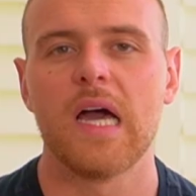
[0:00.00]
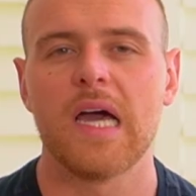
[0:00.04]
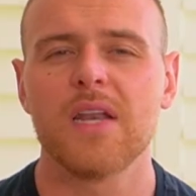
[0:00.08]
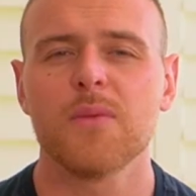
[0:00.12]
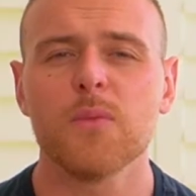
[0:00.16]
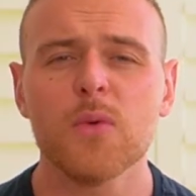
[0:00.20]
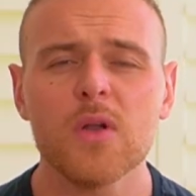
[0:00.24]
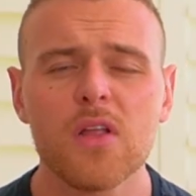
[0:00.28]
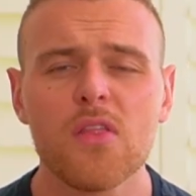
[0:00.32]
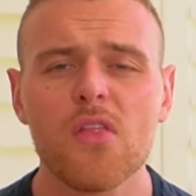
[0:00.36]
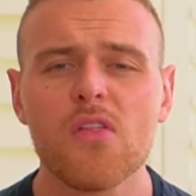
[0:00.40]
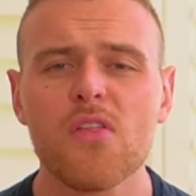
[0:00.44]

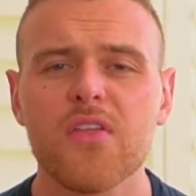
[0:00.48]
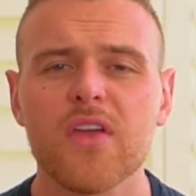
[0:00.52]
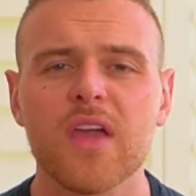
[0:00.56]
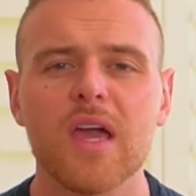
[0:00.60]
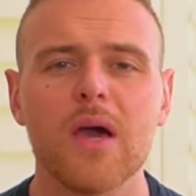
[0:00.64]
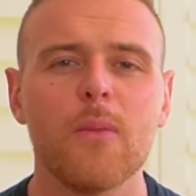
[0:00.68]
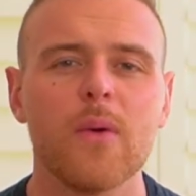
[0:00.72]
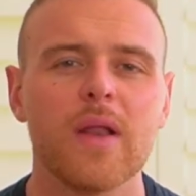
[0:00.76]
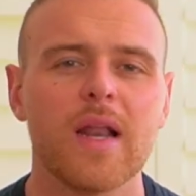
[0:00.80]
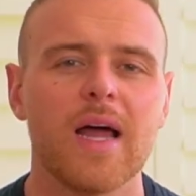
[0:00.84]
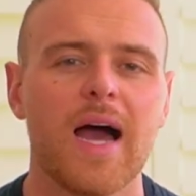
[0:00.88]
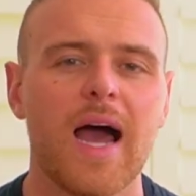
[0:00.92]
And one other
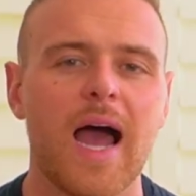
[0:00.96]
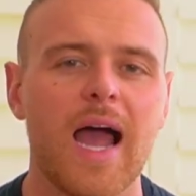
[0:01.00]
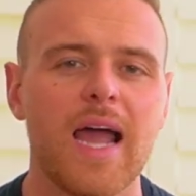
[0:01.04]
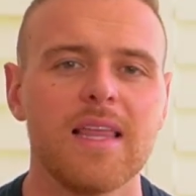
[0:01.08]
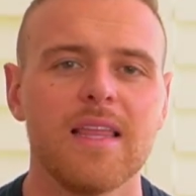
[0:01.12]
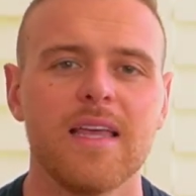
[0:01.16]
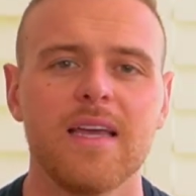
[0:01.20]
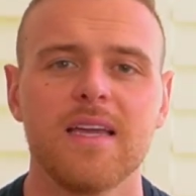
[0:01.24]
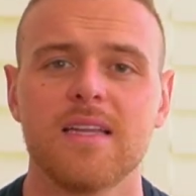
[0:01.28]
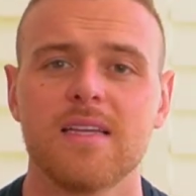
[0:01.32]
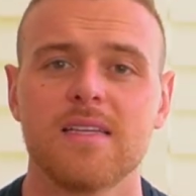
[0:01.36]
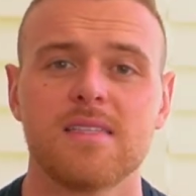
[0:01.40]
thing I want to
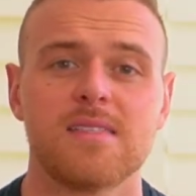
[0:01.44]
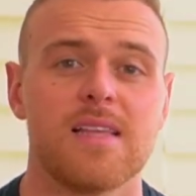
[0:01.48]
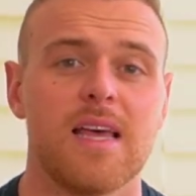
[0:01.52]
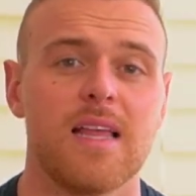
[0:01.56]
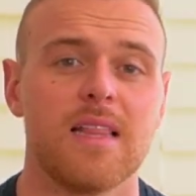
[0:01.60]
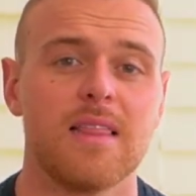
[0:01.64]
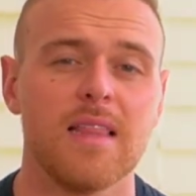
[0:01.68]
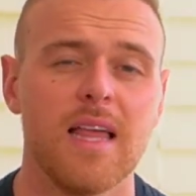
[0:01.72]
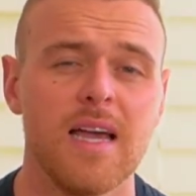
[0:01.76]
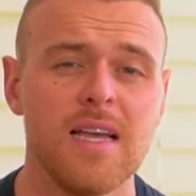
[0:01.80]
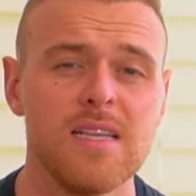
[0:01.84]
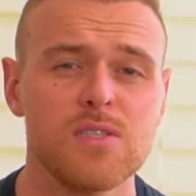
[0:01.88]
highlight is
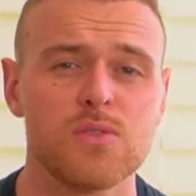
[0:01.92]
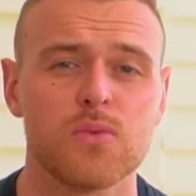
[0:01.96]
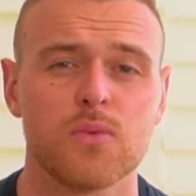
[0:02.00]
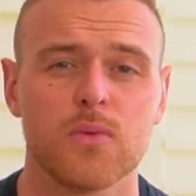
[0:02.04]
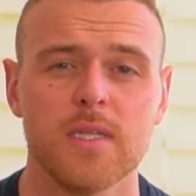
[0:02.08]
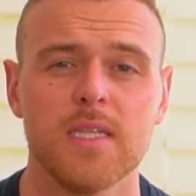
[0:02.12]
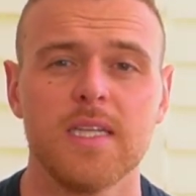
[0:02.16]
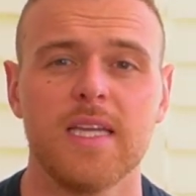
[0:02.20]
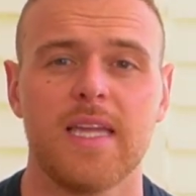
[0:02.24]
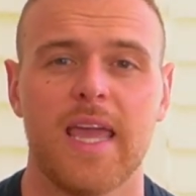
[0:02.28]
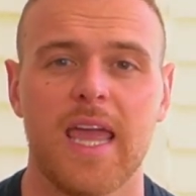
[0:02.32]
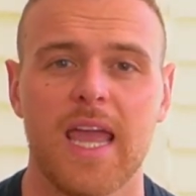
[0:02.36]
that less
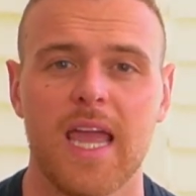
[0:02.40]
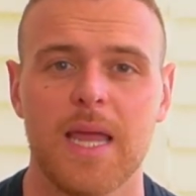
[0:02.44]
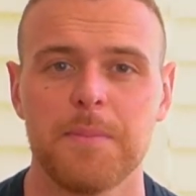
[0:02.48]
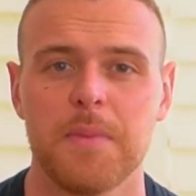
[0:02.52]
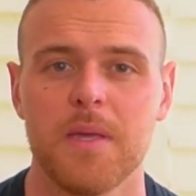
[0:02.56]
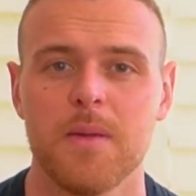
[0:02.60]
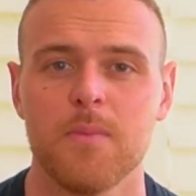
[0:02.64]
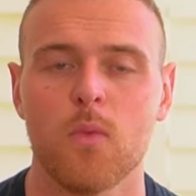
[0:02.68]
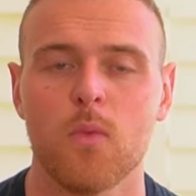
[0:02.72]
really can be